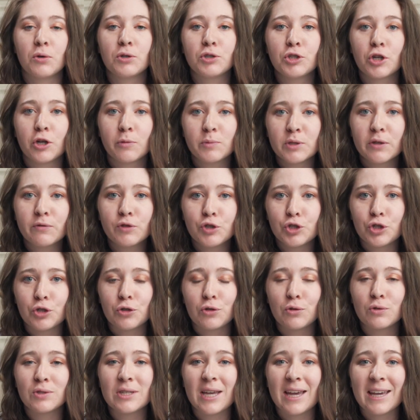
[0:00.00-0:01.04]
in terms of
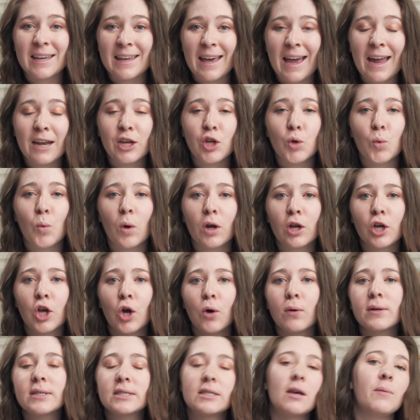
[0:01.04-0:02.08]
shoes, again, you wanna go
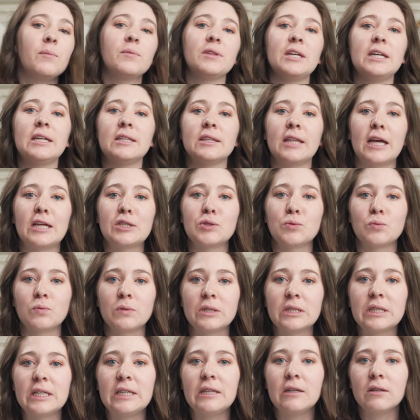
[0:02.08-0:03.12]
with something that's
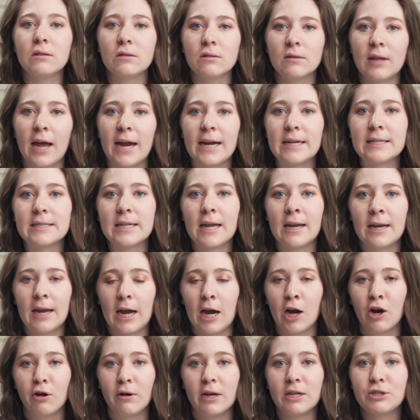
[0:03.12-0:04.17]
really light and
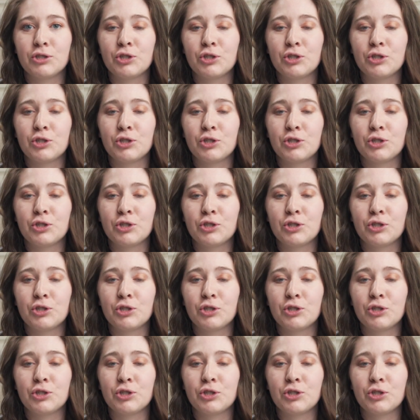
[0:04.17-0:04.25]
airy.